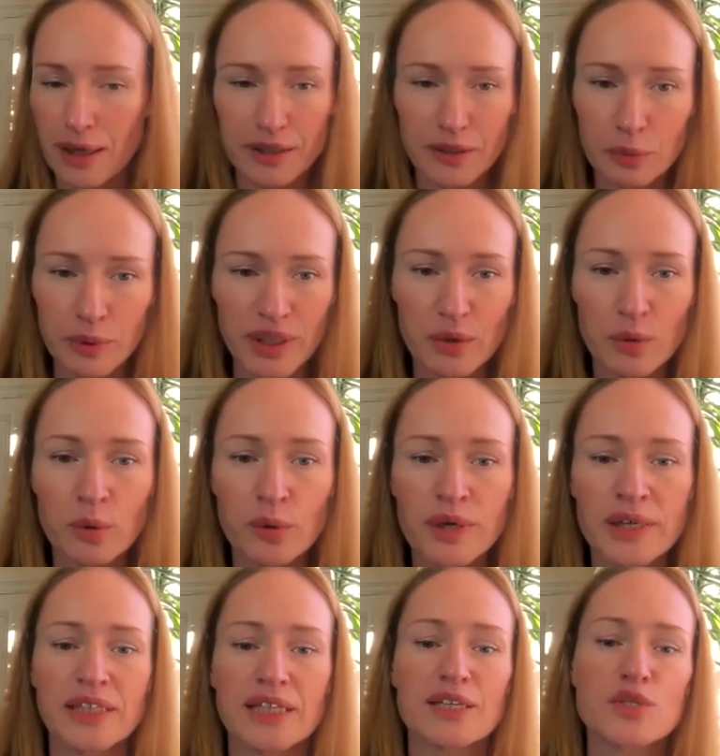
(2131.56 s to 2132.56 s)
the
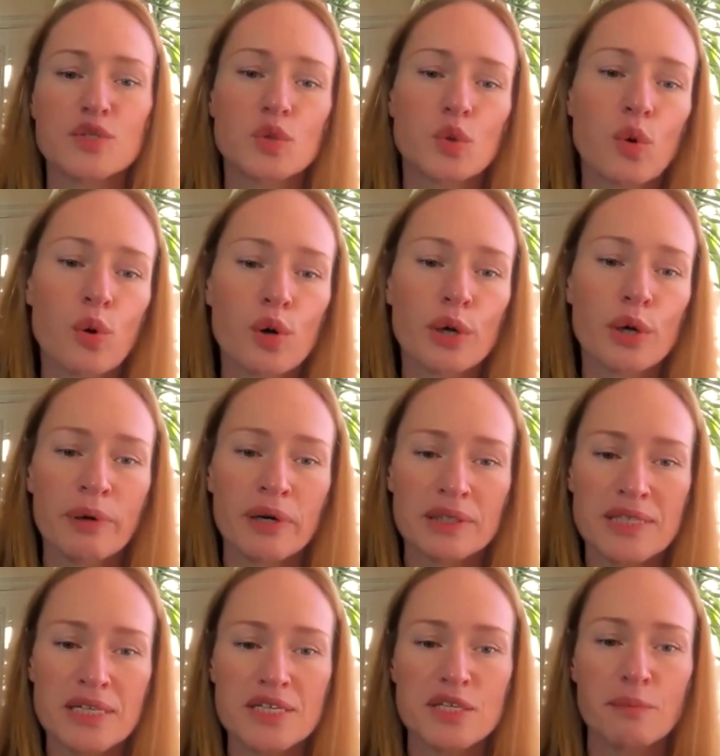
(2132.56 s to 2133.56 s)
recordings or
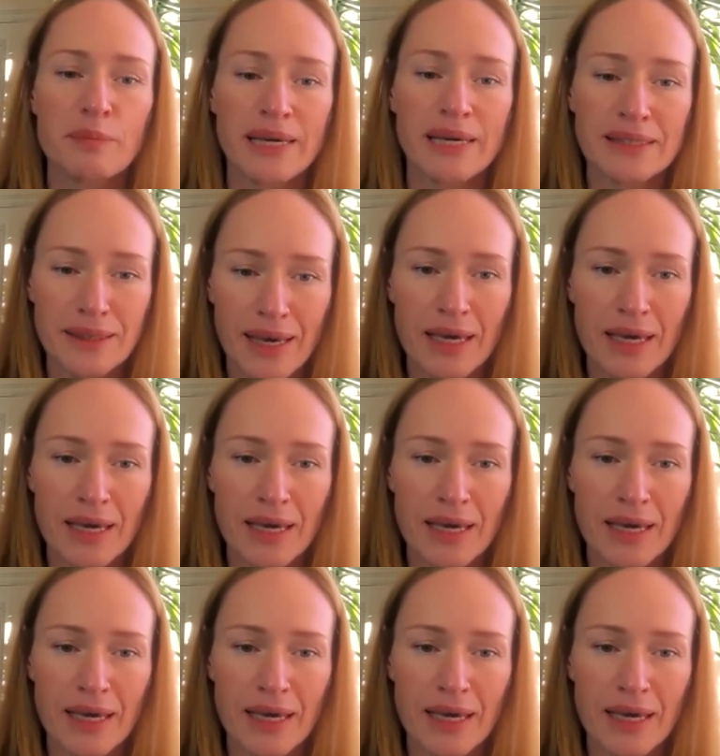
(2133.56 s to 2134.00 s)
participating